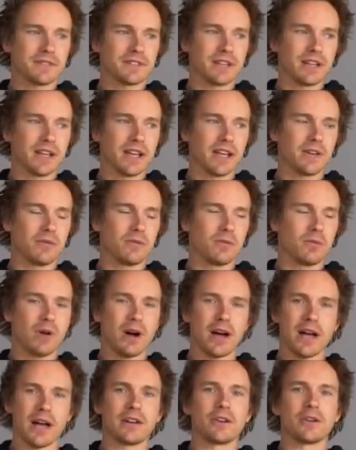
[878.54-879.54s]
said
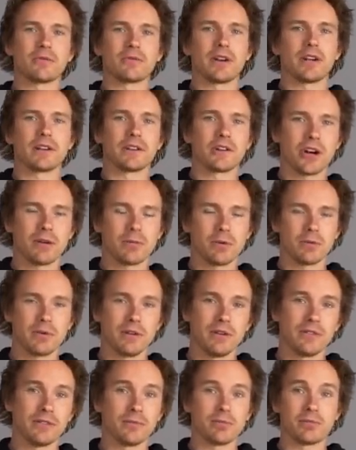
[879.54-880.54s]
why I don't ride carbon
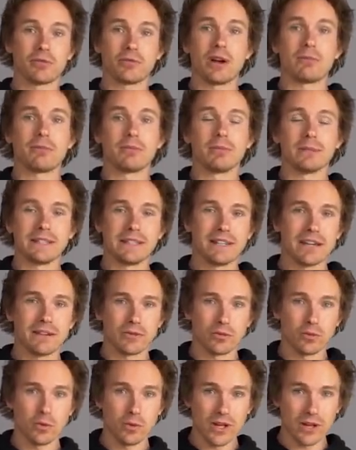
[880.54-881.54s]
wheels and probably
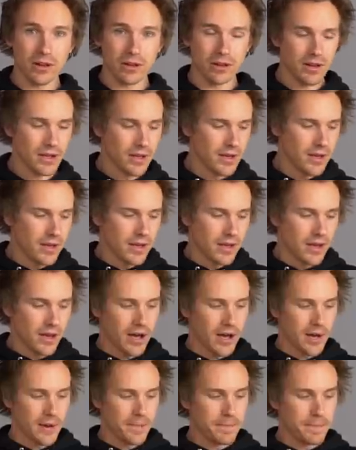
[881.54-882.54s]
never will.
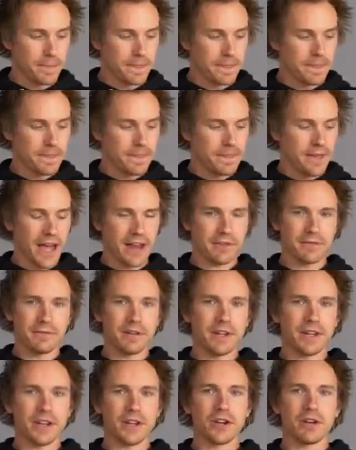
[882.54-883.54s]
That
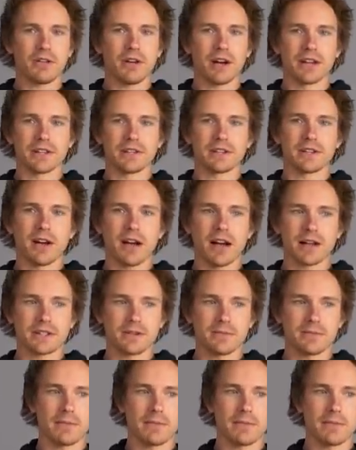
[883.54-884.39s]
video, I talked